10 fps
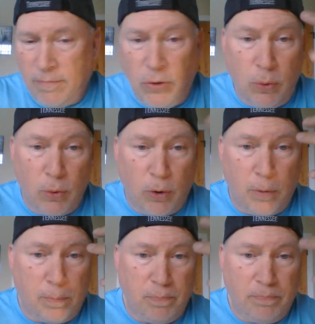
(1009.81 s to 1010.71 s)
you
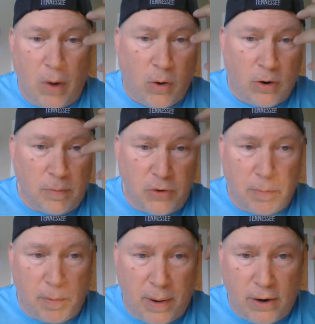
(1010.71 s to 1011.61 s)
are armed, you're
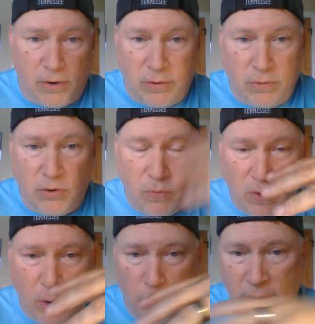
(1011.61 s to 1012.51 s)
prepared, you
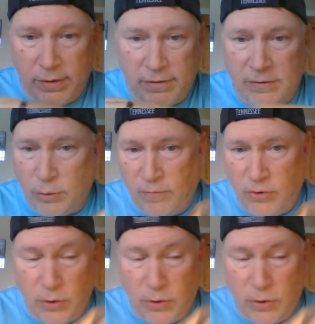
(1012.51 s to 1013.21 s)
know that this silver,